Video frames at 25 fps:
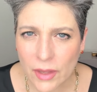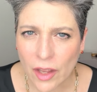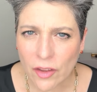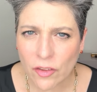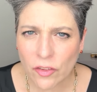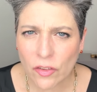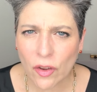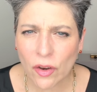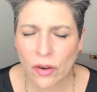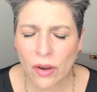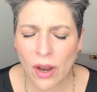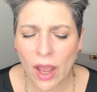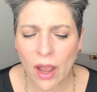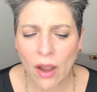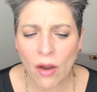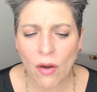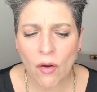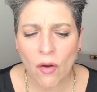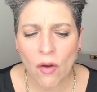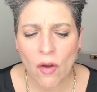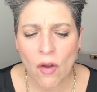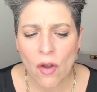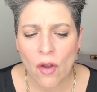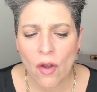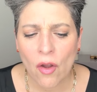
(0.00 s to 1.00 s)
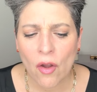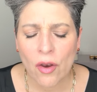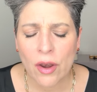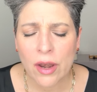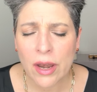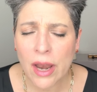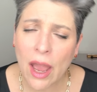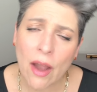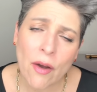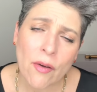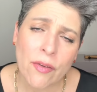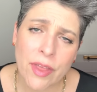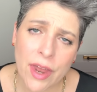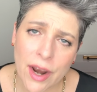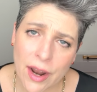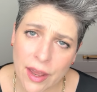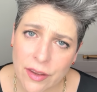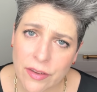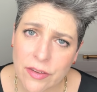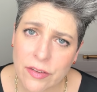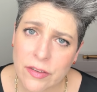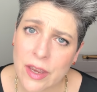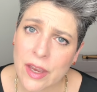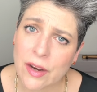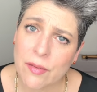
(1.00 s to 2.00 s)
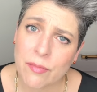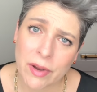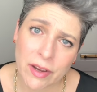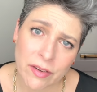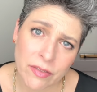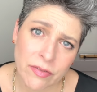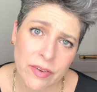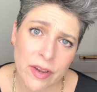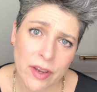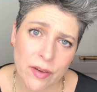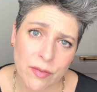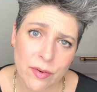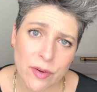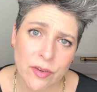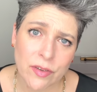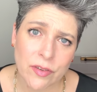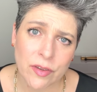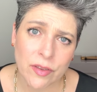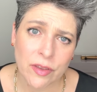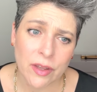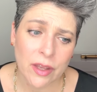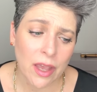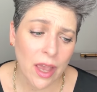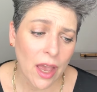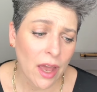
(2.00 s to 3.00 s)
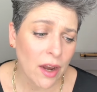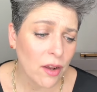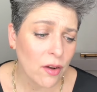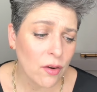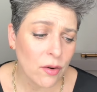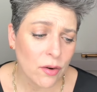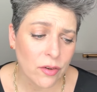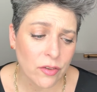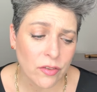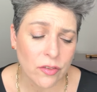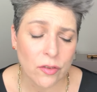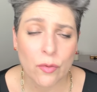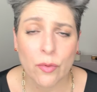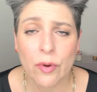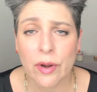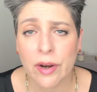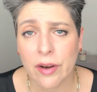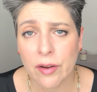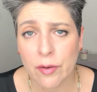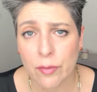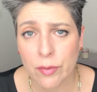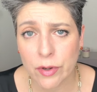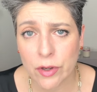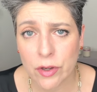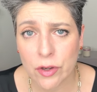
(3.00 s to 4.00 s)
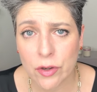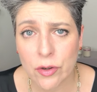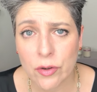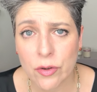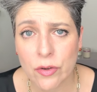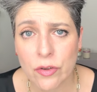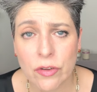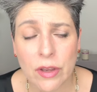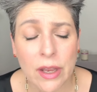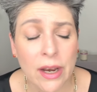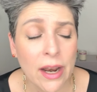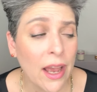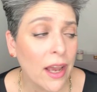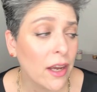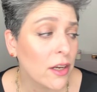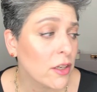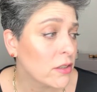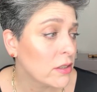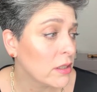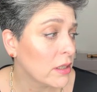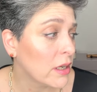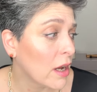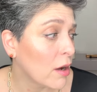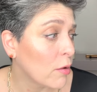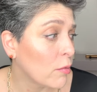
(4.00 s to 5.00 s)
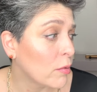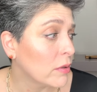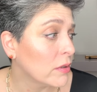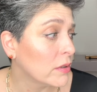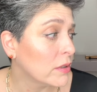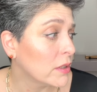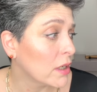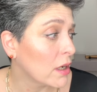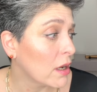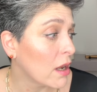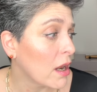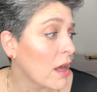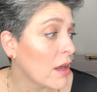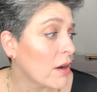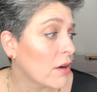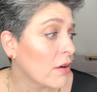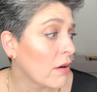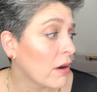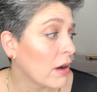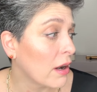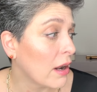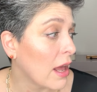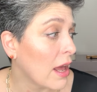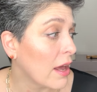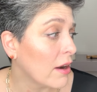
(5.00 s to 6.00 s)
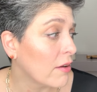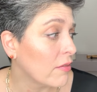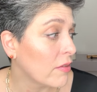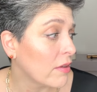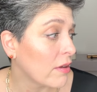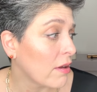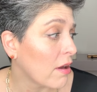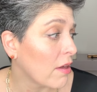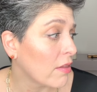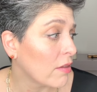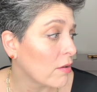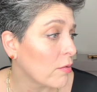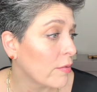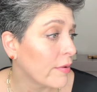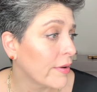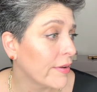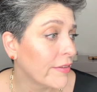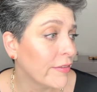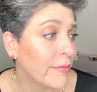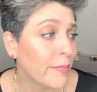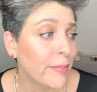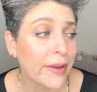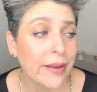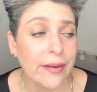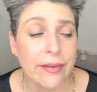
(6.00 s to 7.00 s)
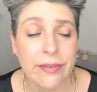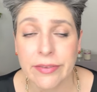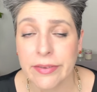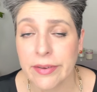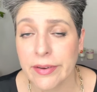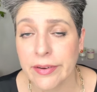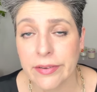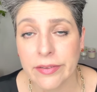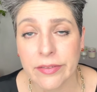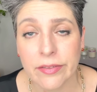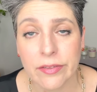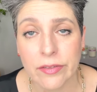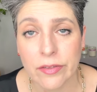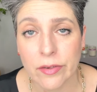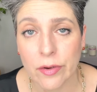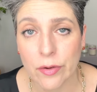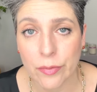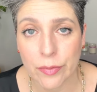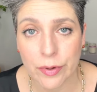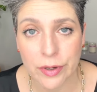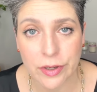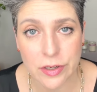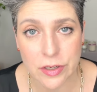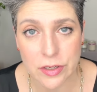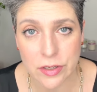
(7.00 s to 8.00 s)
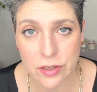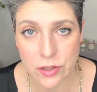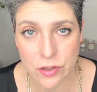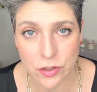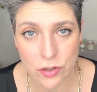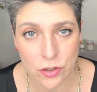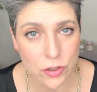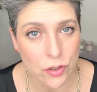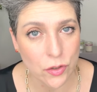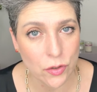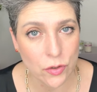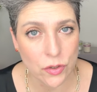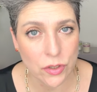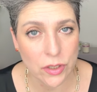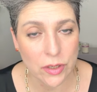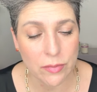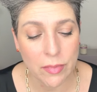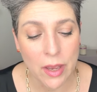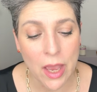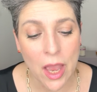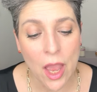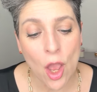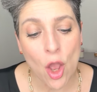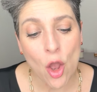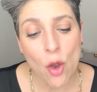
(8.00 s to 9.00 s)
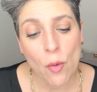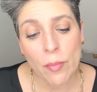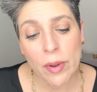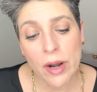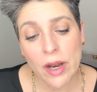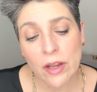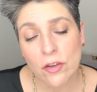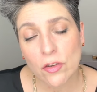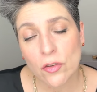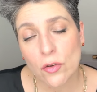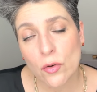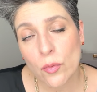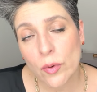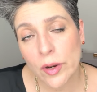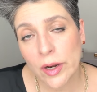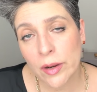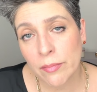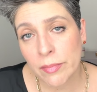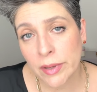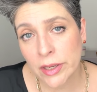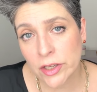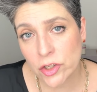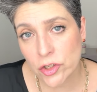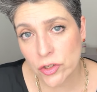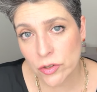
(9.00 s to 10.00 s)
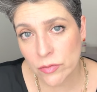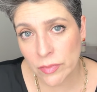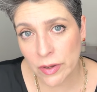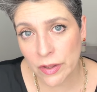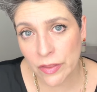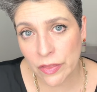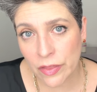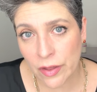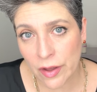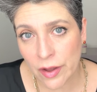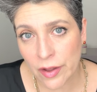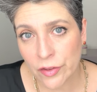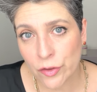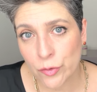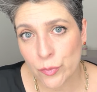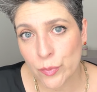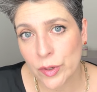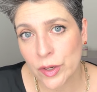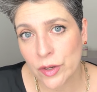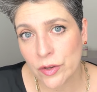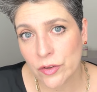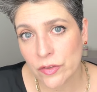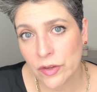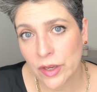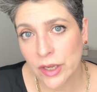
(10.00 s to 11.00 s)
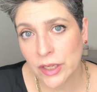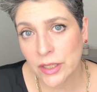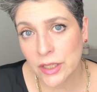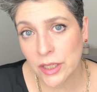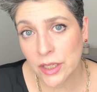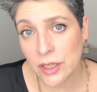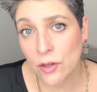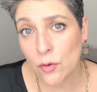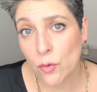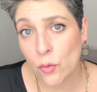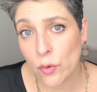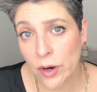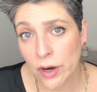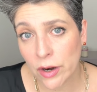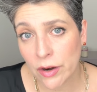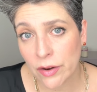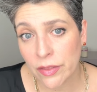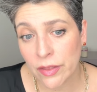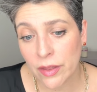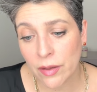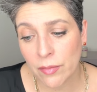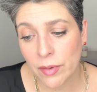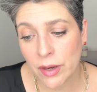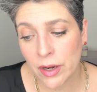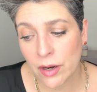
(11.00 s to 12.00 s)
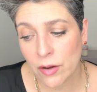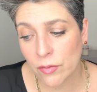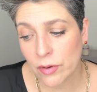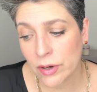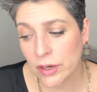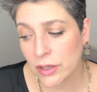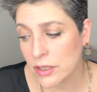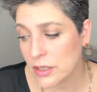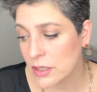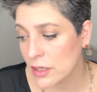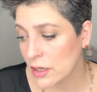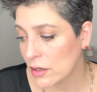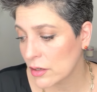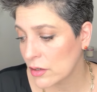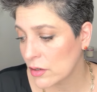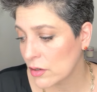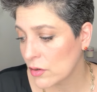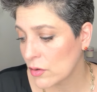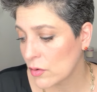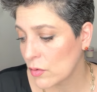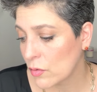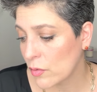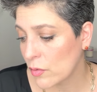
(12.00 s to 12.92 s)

So now, now that I said my favorites in the categories, the one I will use, and actually I will declutter a lot of the other ones because there's no reason to use them. But I do want to mention my thought because I did wear them and I want to tell you